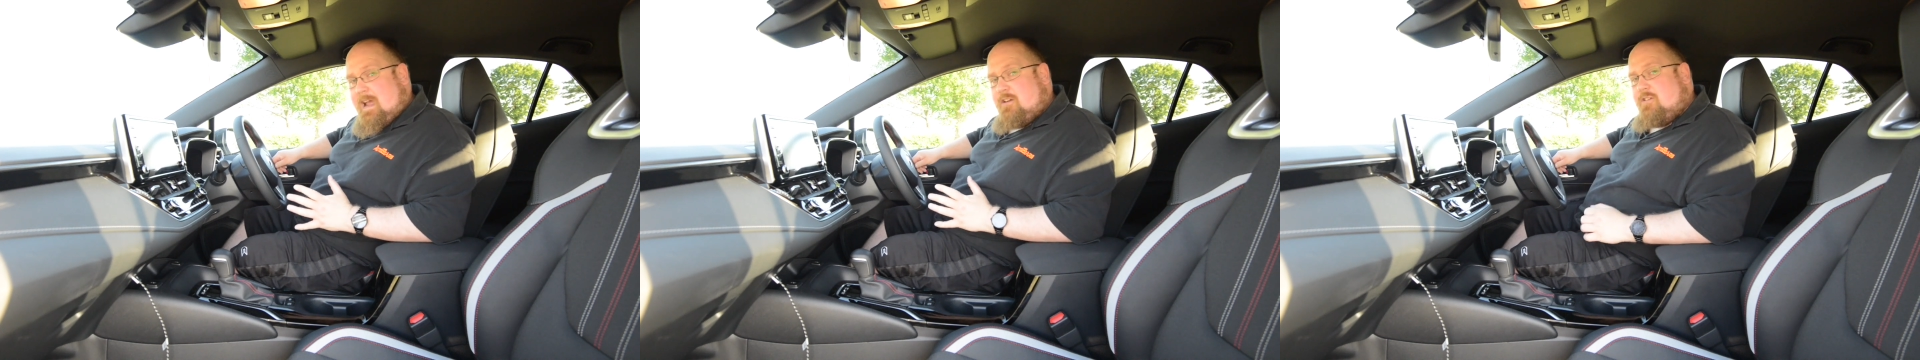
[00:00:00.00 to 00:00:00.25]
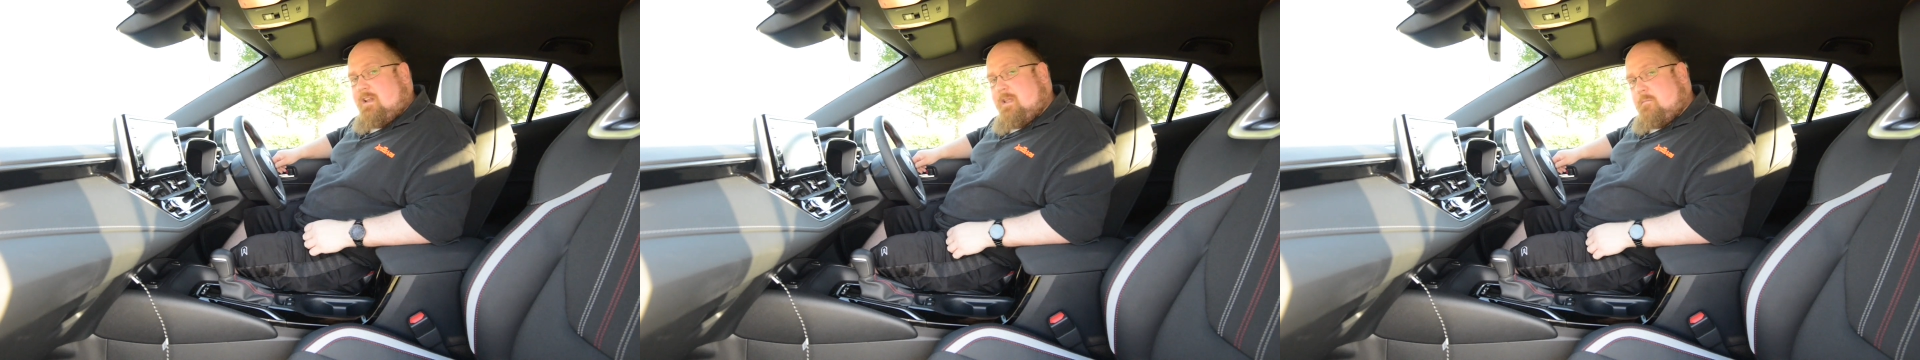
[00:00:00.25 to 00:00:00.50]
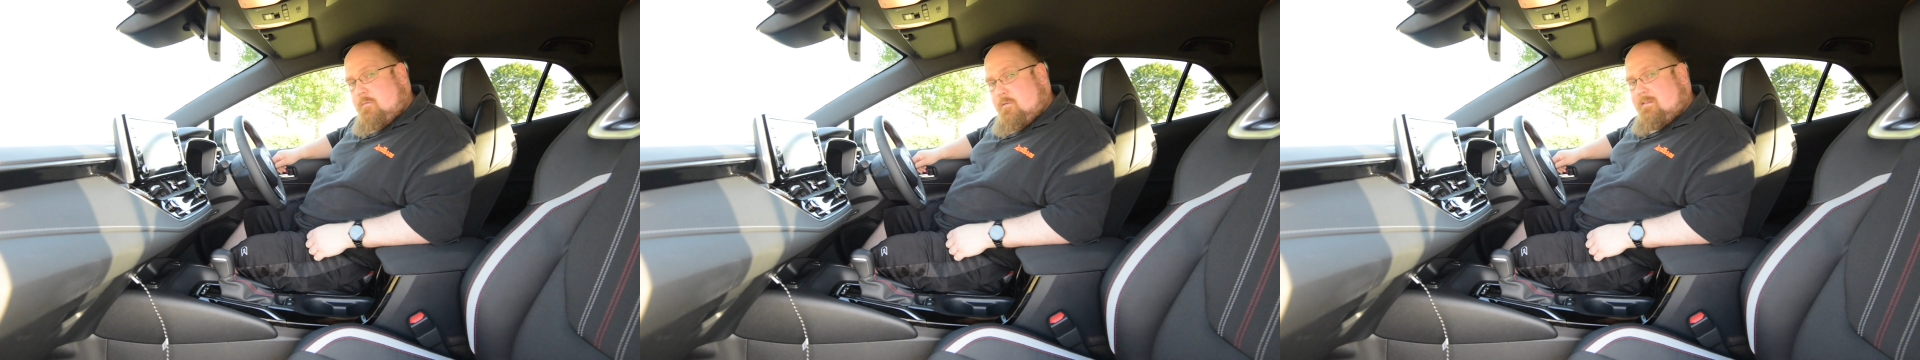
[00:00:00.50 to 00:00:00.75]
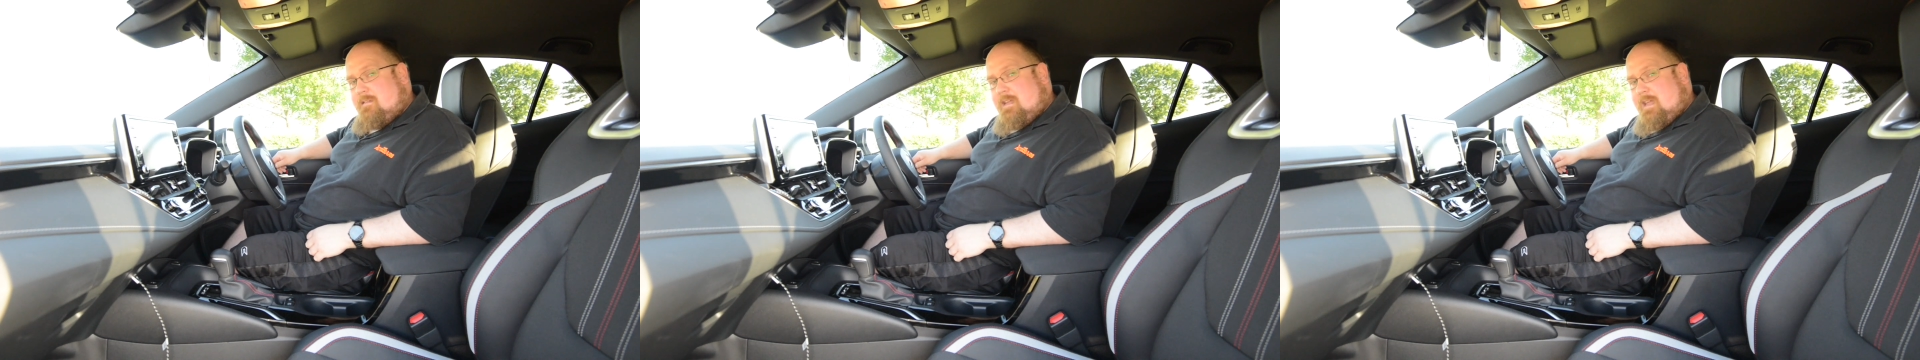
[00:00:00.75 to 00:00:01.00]
actually
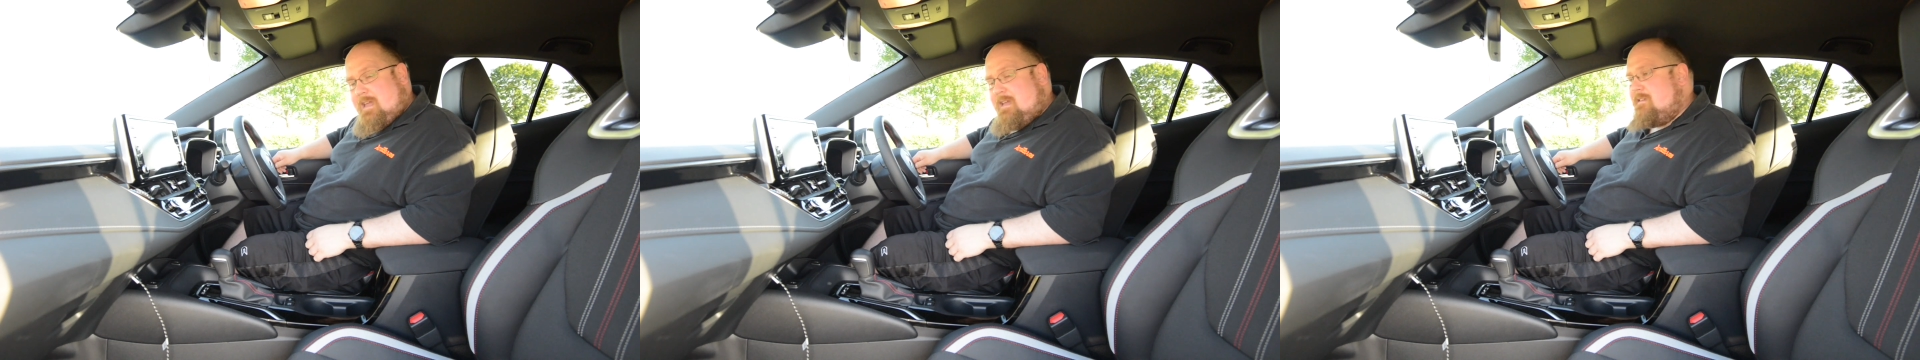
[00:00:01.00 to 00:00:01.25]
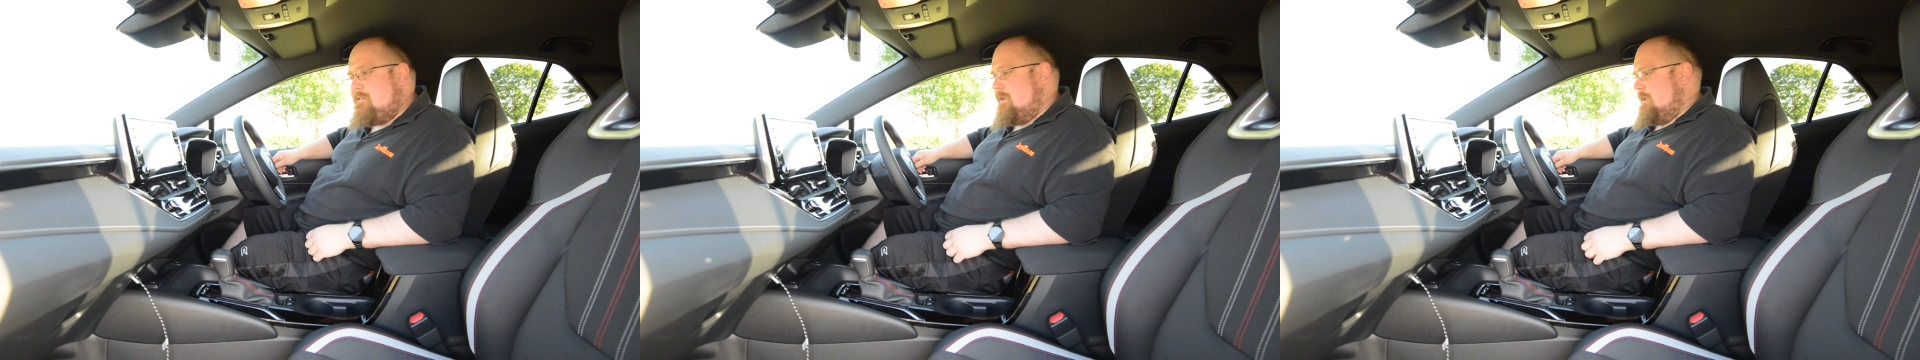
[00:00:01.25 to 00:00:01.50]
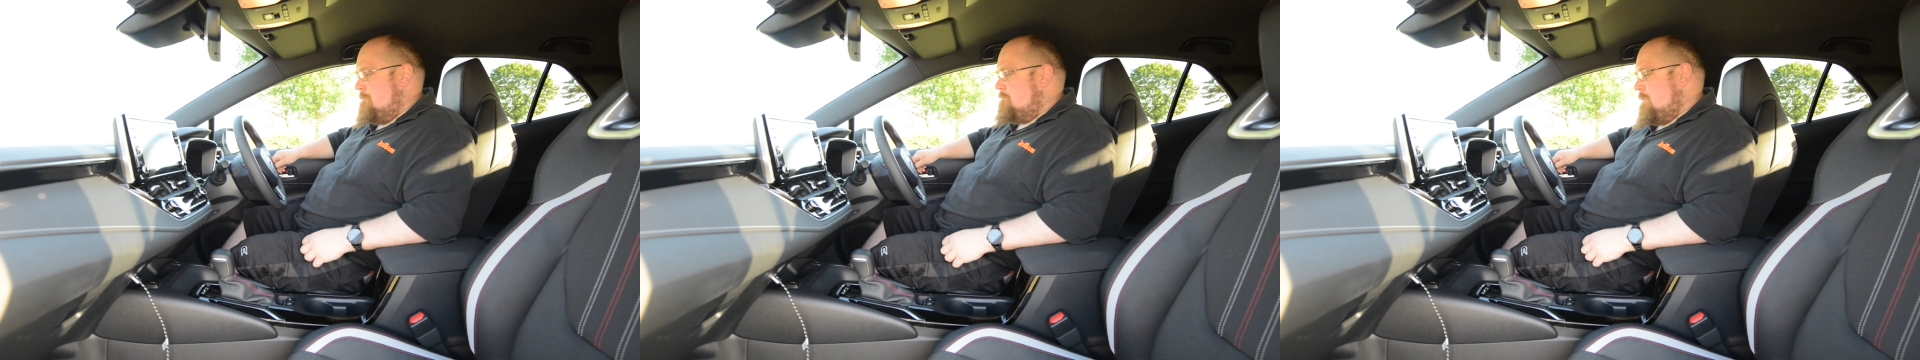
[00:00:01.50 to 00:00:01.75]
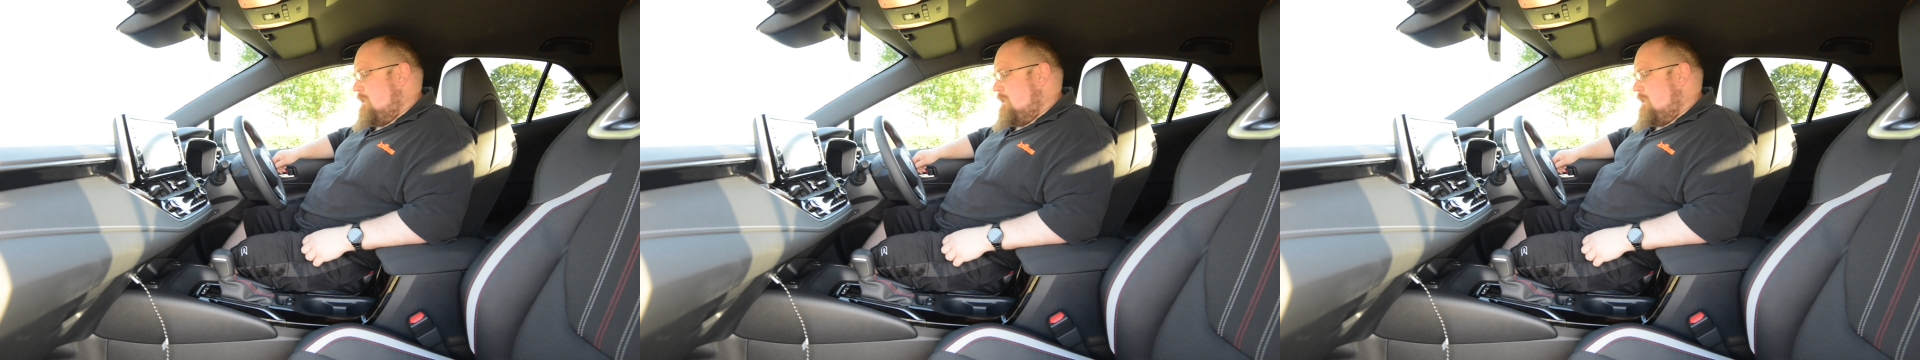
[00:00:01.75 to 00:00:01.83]
pretty easy.